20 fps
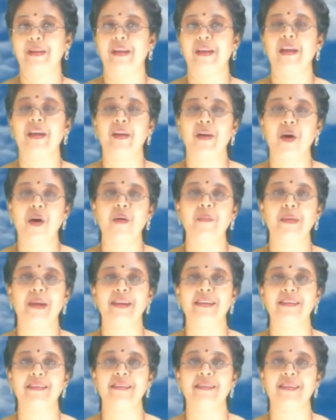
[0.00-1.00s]

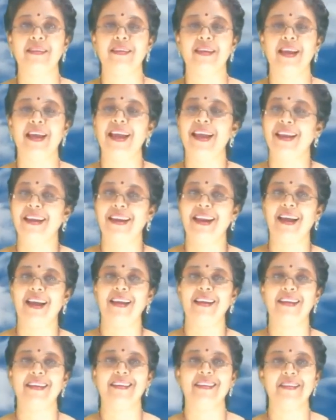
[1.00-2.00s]
comment and
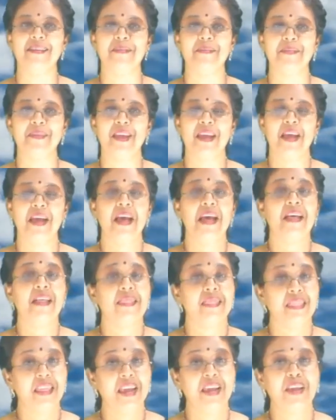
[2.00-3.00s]
like.
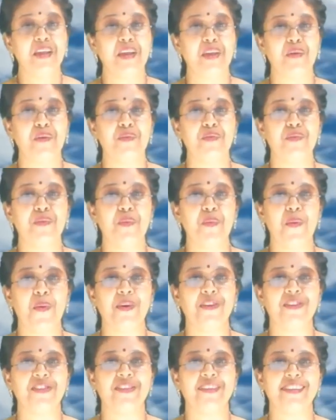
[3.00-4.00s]
Thank you for
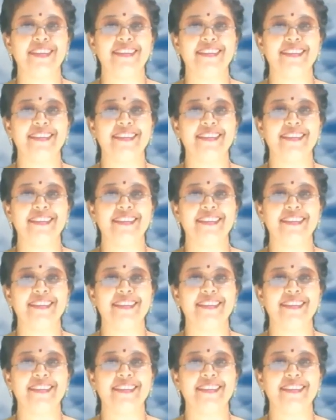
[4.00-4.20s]
watching.